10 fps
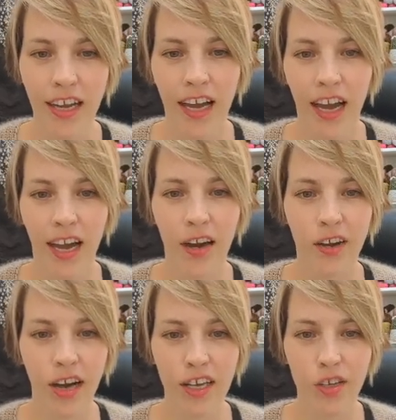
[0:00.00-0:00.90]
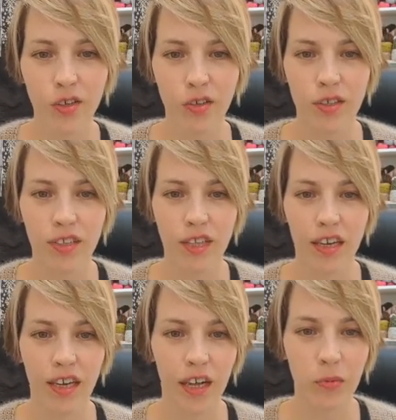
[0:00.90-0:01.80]
I used
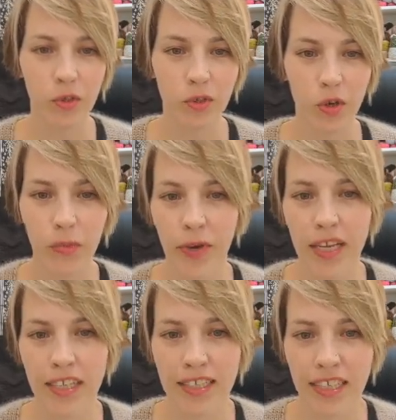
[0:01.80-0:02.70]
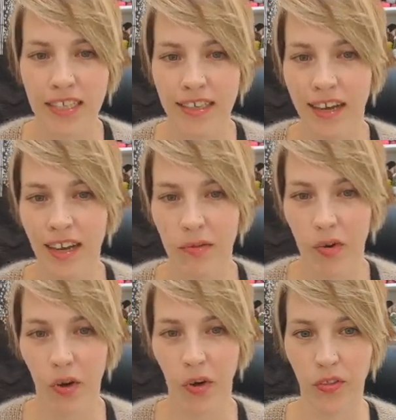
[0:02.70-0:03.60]
almost all my knitting time
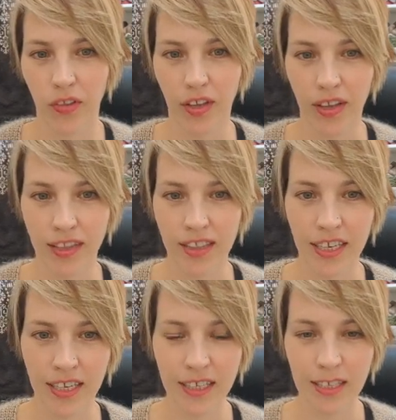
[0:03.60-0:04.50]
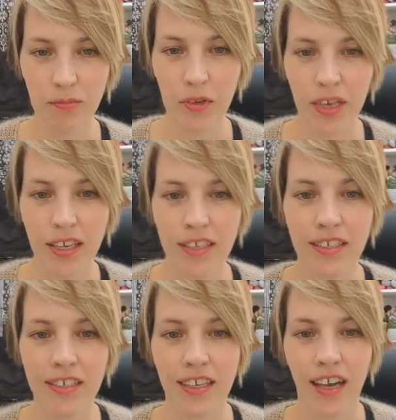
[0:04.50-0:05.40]
on this
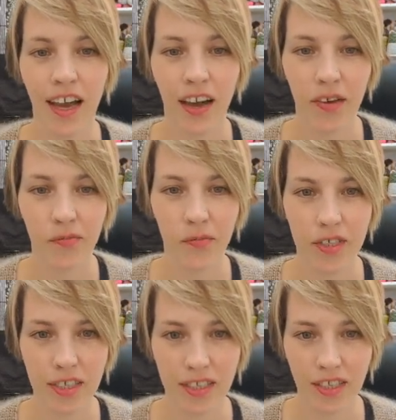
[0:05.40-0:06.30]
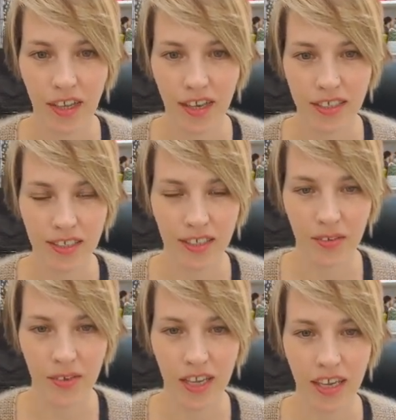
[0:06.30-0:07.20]
piece since last
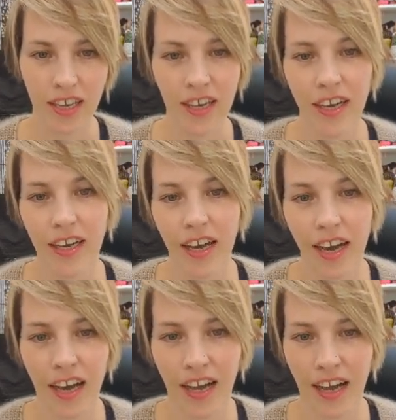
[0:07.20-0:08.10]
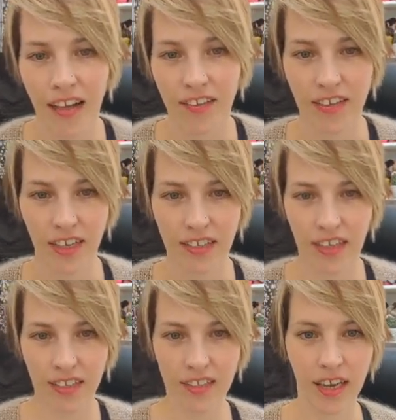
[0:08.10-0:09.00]
week, and
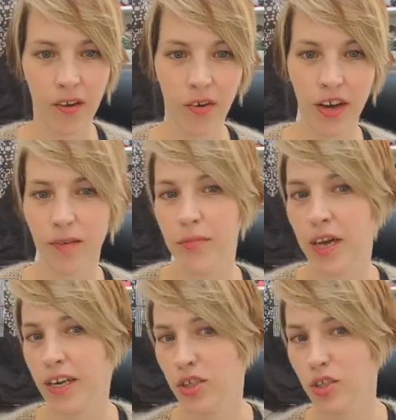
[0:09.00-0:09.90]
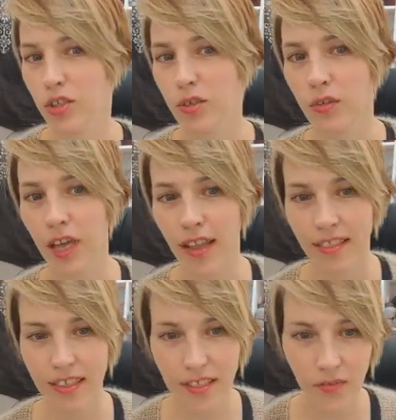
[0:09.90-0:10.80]
that's how I managed to get
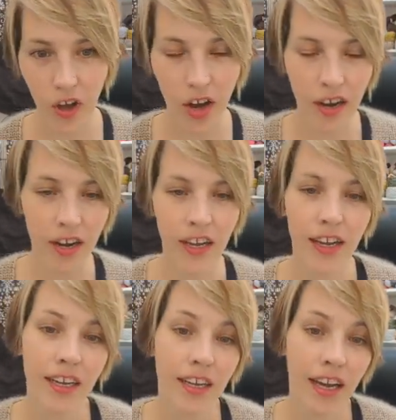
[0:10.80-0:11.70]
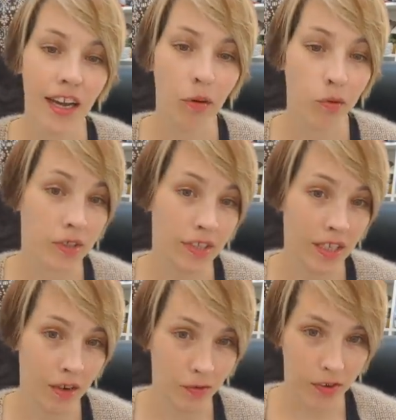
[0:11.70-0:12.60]
this far. We'll see
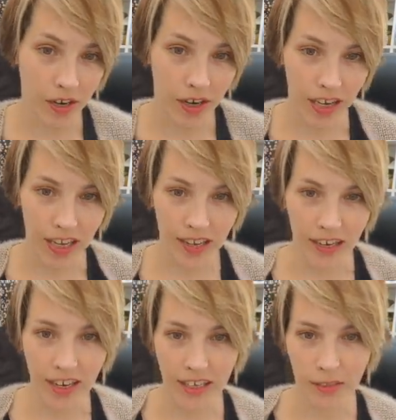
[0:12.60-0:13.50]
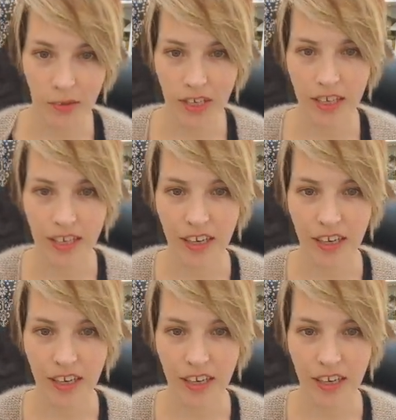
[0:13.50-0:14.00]
how far I get next week